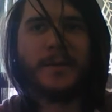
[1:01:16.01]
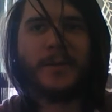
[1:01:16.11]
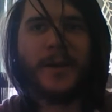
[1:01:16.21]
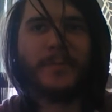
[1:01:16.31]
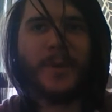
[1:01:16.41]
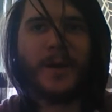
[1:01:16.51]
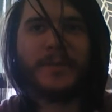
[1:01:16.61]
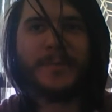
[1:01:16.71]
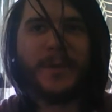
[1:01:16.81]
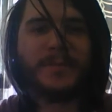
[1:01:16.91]
I don't have
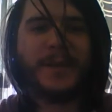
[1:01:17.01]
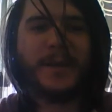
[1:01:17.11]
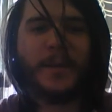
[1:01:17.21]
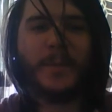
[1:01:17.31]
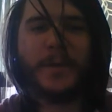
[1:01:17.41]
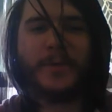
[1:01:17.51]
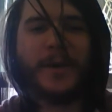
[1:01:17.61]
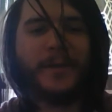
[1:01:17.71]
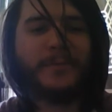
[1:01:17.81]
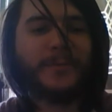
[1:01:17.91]
Bonds Beyond Time. I don't
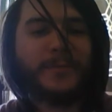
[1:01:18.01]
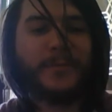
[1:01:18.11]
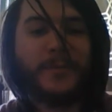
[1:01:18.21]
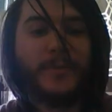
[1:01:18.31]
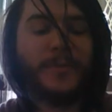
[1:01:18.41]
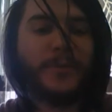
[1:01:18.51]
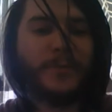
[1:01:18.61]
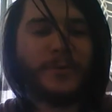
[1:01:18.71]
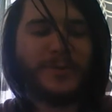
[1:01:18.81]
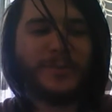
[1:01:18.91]
have the
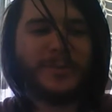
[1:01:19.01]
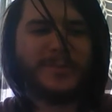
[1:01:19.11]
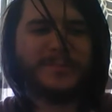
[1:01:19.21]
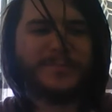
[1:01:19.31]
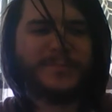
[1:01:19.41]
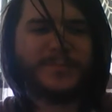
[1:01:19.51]
first one.